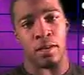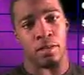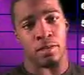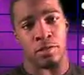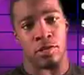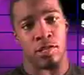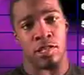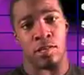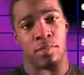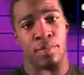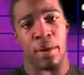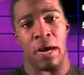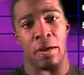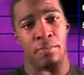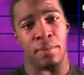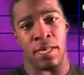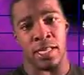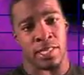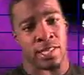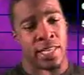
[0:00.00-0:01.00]
just
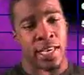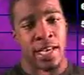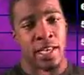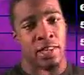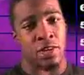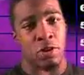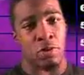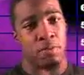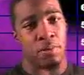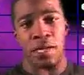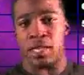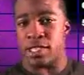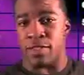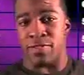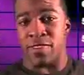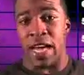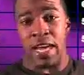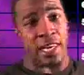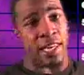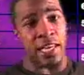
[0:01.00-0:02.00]
about be in second, third place, if
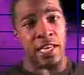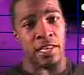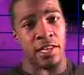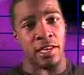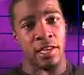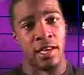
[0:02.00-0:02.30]
not leading.